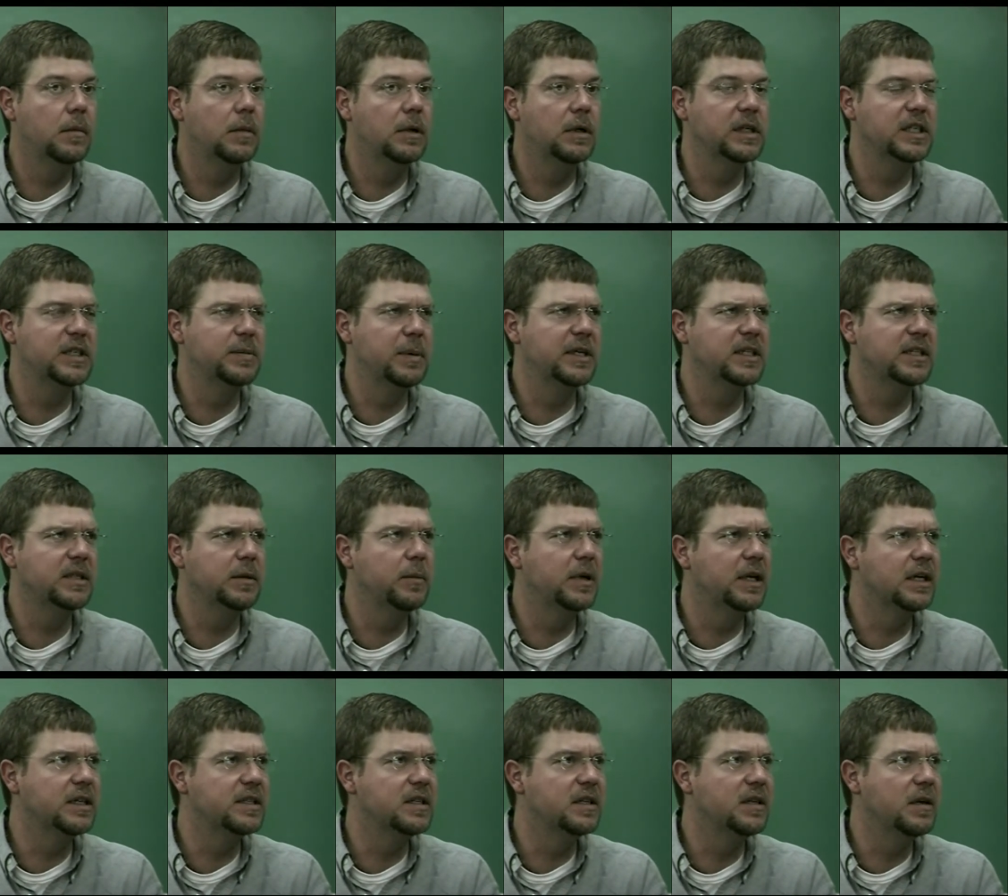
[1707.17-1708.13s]
especially
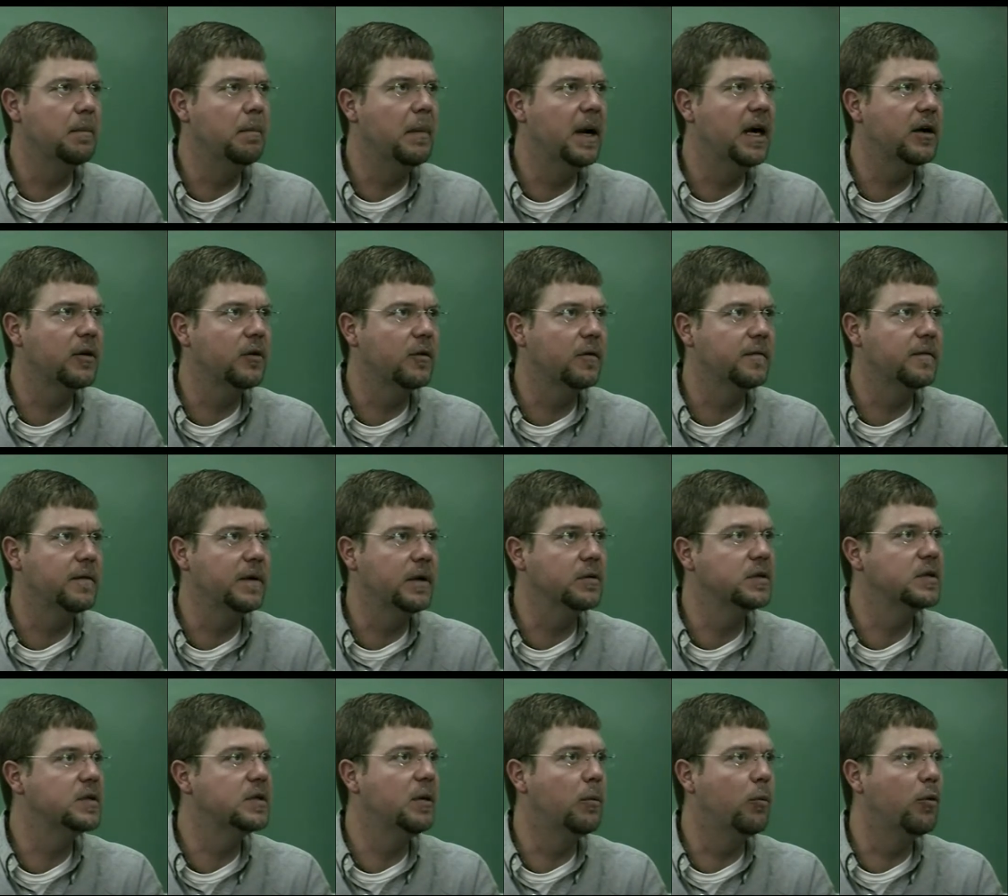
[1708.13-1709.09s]
because of the medical
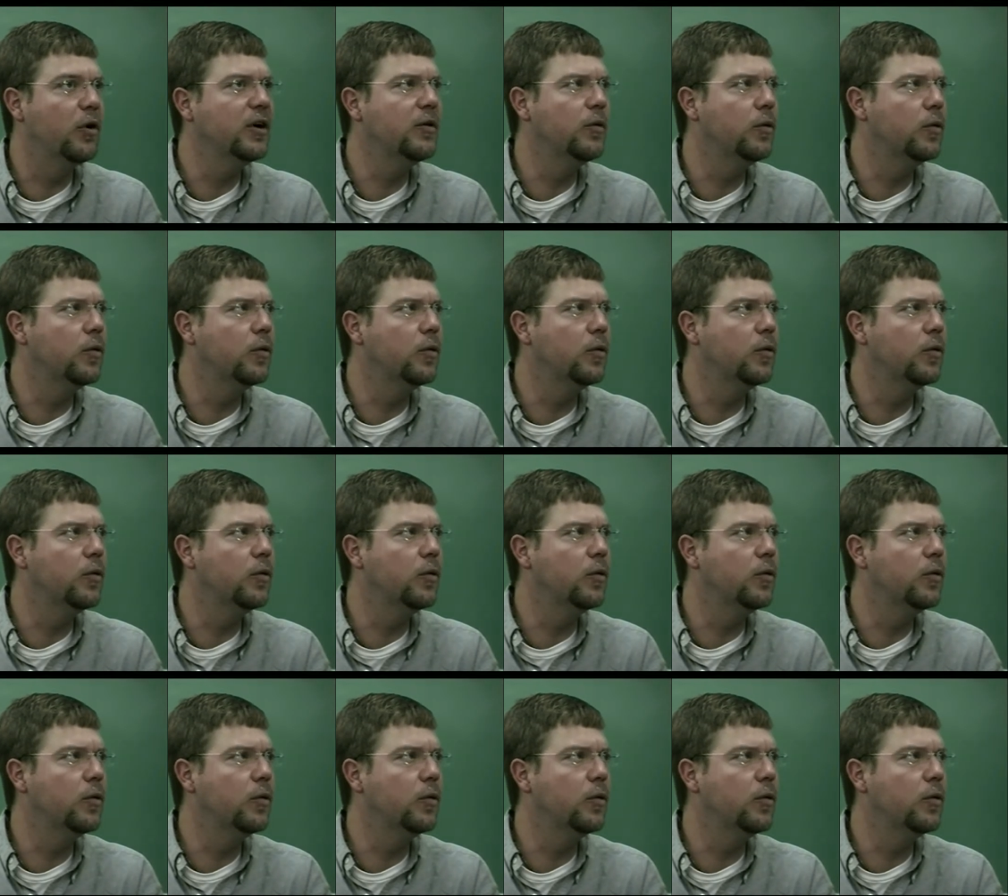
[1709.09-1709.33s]
fields. The Marine